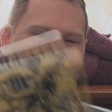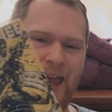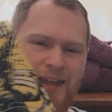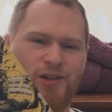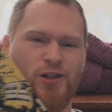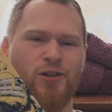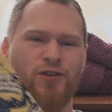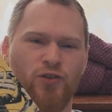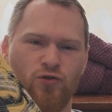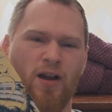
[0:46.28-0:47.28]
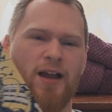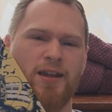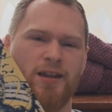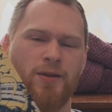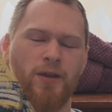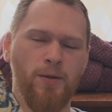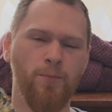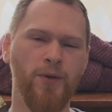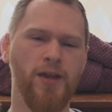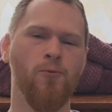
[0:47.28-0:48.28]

Enter the Dragon, the big